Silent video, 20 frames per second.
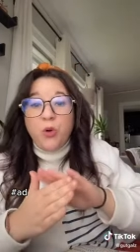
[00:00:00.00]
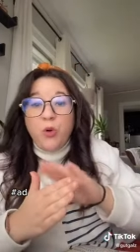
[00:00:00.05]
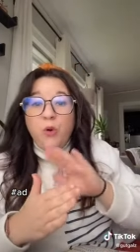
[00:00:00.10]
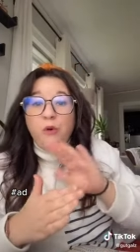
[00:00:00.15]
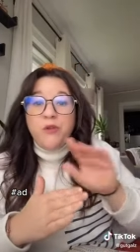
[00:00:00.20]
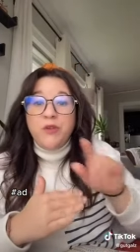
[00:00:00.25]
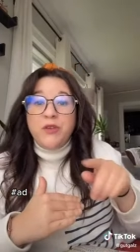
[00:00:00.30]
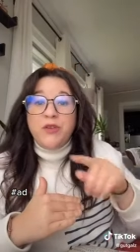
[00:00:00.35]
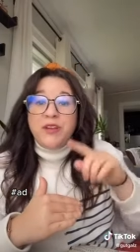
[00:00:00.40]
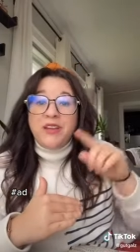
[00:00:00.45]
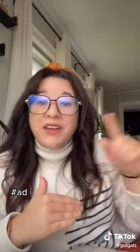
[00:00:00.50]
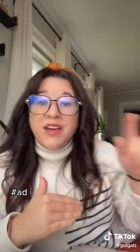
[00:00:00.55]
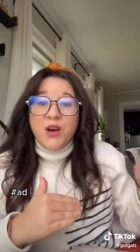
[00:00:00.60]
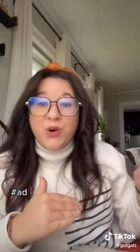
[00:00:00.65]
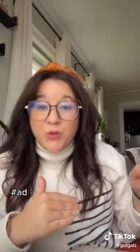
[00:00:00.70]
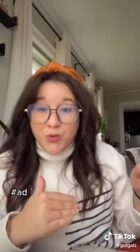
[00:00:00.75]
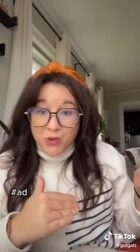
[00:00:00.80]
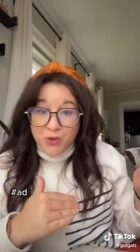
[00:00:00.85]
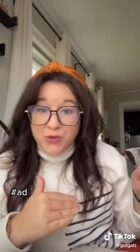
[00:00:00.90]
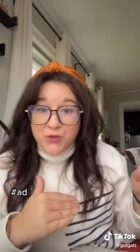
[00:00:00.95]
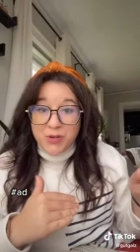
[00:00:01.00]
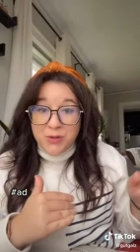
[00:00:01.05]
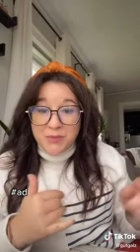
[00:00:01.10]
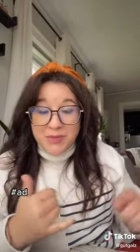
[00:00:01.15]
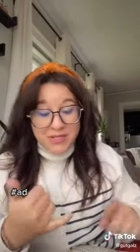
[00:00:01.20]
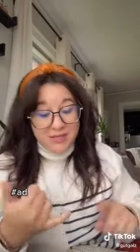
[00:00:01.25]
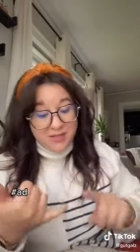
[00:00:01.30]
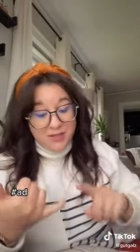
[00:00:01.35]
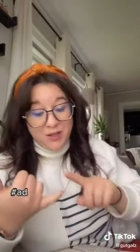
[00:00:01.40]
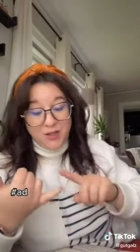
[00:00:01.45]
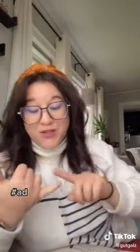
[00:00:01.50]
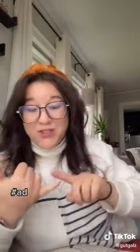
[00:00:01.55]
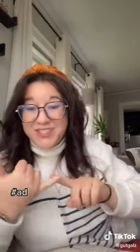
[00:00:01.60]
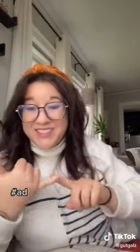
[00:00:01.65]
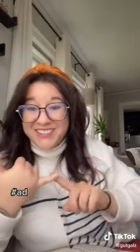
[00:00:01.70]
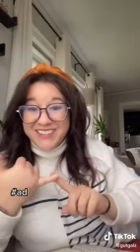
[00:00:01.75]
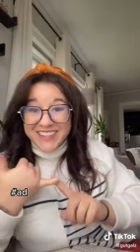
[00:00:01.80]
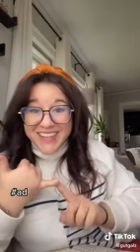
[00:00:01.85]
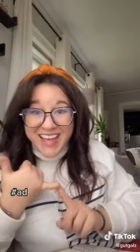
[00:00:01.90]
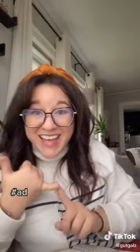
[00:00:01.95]
over the counter treatments such
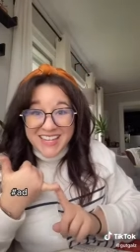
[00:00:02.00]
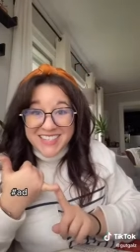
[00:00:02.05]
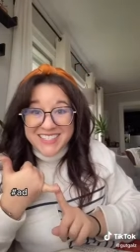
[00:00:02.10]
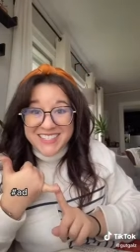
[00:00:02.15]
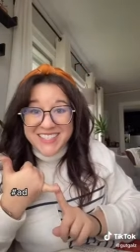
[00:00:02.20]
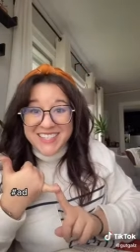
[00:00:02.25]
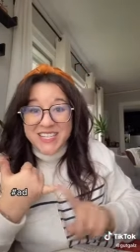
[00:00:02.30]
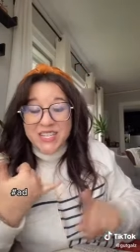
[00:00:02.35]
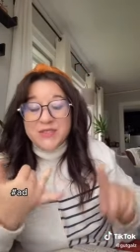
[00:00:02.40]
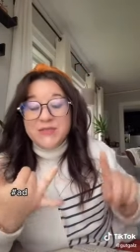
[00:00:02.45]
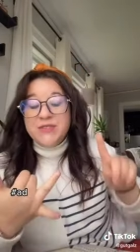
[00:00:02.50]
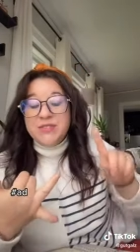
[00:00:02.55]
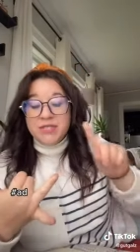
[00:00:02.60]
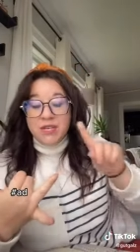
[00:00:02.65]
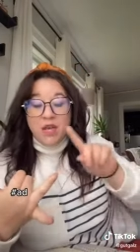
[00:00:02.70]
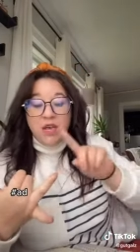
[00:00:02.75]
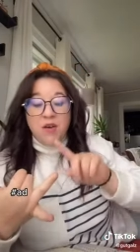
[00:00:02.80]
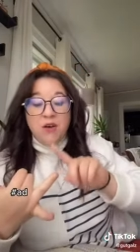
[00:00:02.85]
as laxatives,